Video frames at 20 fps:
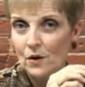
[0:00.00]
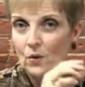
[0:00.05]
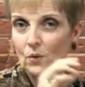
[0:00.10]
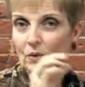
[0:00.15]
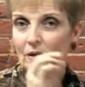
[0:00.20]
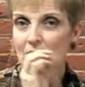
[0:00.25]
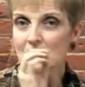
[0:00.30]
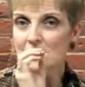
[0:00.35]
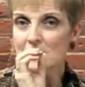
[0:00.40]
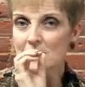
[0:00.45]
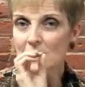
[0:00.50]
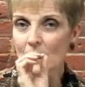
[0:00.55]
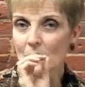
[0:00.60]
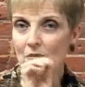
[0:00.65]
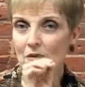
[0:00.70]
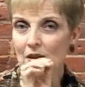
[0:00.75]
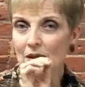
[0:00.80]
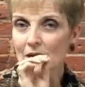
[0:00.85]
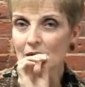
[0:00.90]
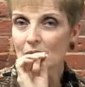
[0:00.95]
when
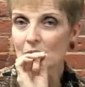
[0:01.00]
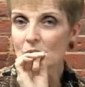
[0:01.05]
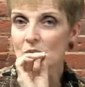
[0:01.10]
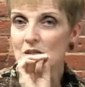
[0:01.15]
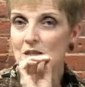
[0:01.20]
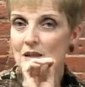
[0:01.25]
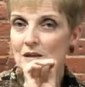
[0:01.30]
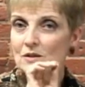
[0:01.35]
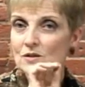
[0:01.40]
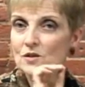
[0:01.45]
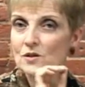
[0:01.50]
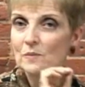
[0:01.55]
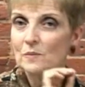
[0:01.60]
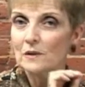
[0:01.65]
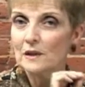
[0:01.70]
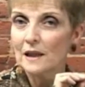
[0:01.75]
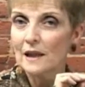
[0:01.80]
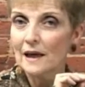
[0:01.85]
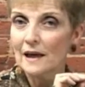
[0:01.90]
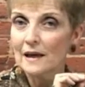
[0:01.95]
something comes into
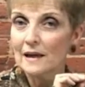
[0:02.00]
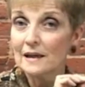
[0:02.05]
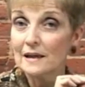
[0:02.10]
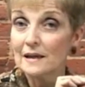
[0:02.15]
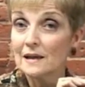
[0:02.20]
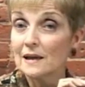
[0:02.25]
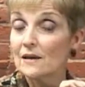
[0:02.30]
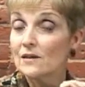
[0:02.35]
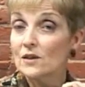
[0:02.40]
play